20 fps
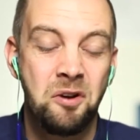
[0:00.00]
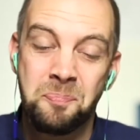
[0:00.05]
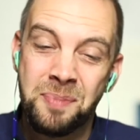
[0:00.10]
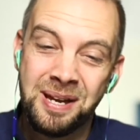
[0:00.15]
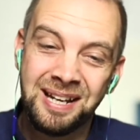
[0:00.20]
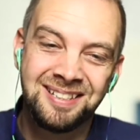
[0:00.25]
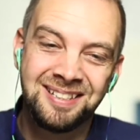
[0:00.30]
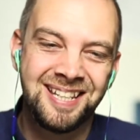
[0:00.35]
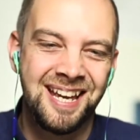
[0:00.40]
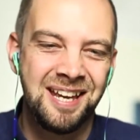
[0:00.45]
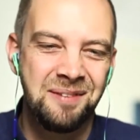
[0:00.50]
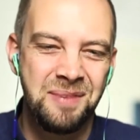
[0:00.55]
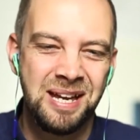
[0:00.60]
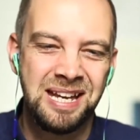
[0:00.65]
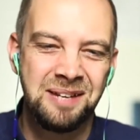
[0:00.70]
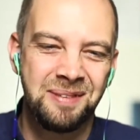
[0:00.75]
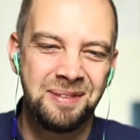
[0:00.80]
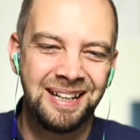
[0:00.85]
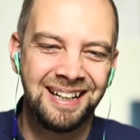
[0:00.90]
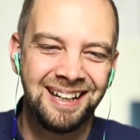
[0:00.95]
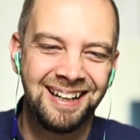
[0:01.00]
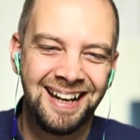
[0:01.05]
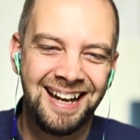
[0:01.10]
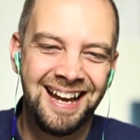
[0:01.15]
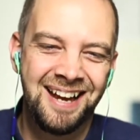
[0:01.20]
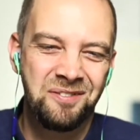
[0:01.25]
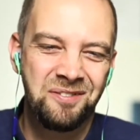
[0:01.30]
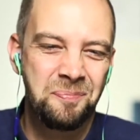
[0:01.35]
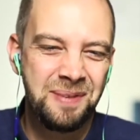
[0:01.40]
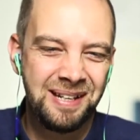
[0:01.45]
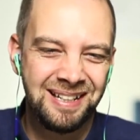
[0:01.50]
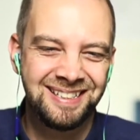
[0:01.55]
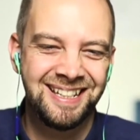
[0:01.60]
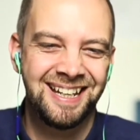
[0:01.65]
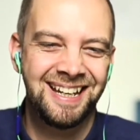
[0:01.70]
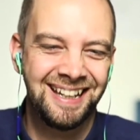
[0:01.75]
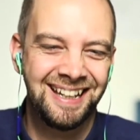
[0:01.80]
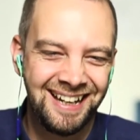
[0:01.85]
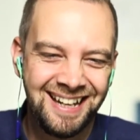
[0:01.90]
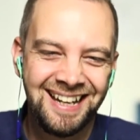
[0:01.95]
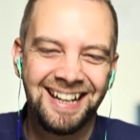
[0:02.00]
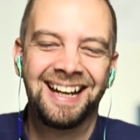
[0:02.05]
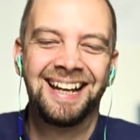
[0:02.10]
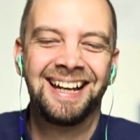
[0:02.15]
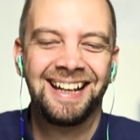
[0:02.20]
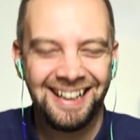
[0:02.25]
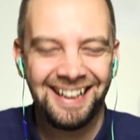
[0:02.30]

Have a big day, maybe. Have a big day.